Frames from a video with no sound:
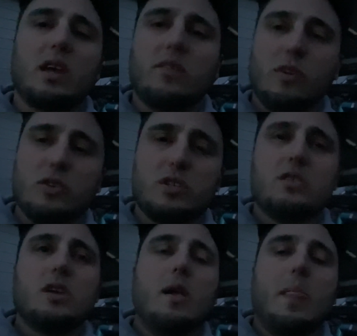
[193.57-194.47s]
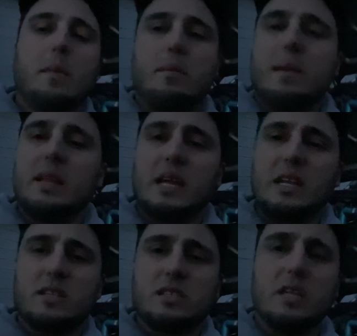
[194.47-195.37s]
conversions, but mainly he
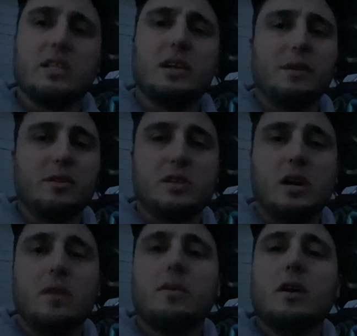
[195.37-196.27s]
does the interior stuff.